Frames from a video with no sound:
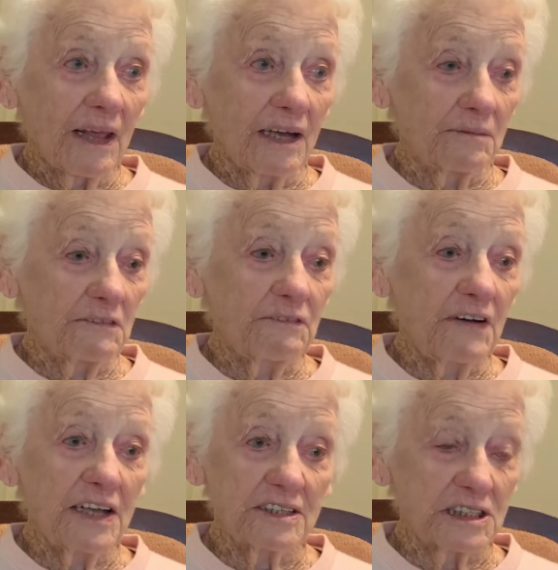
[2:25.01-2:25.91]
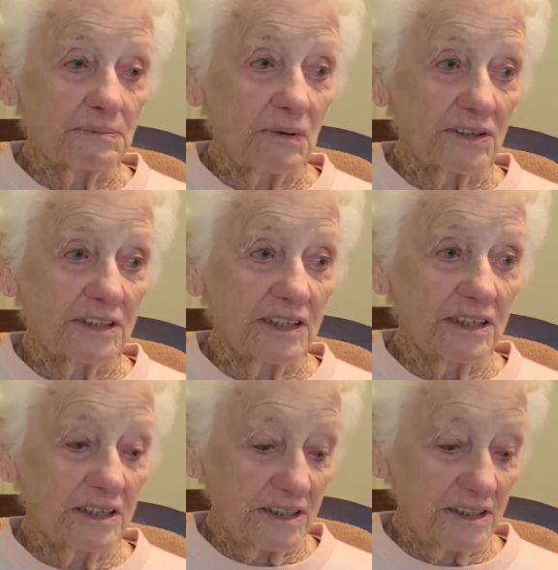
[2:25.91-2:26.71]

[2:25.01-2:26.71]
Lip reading: And my father spotted it and he